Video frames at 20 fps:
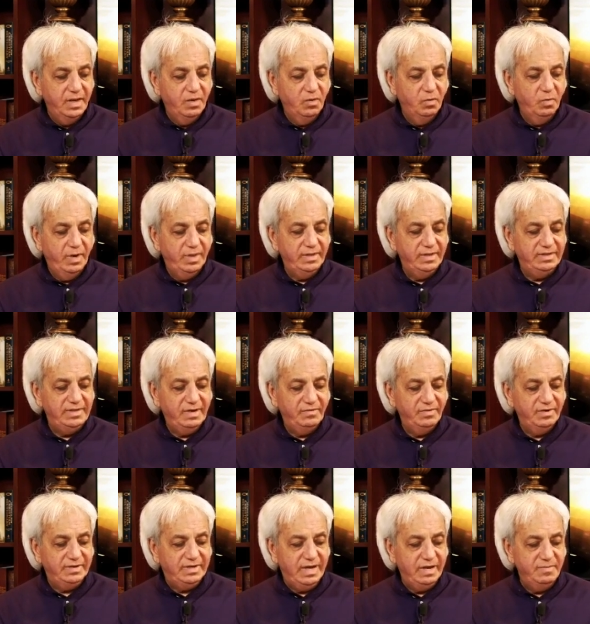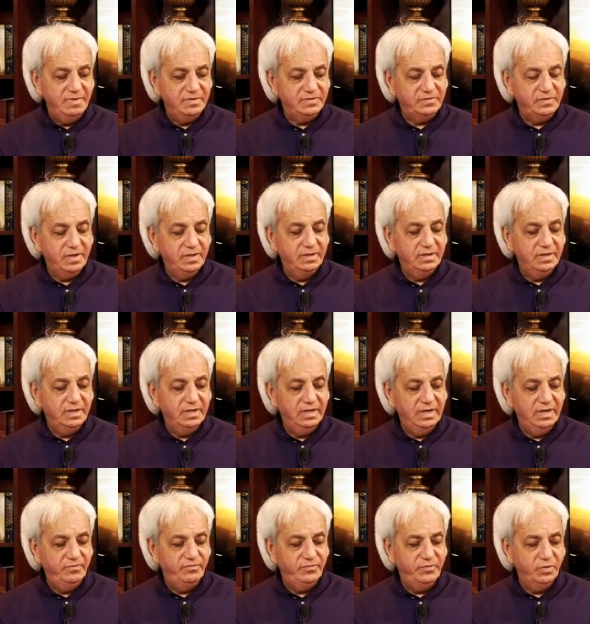when the devil came and said,
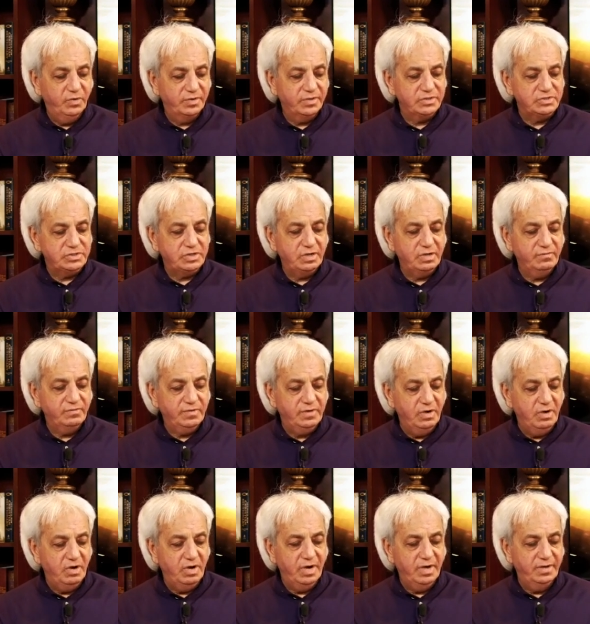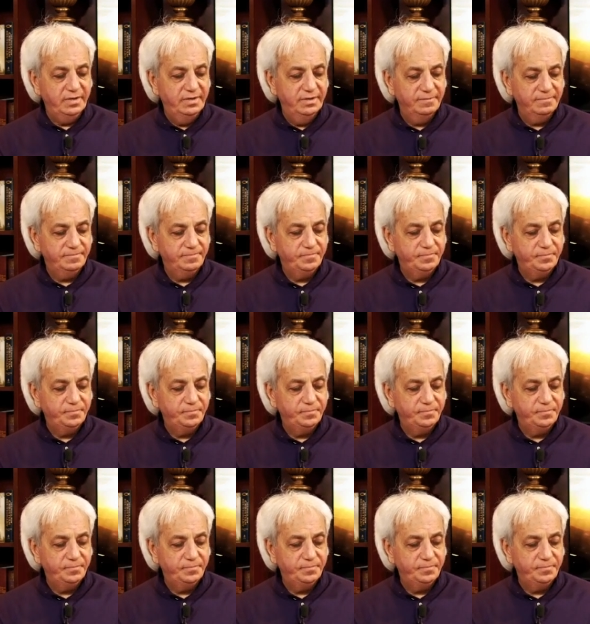If you're the Son of God,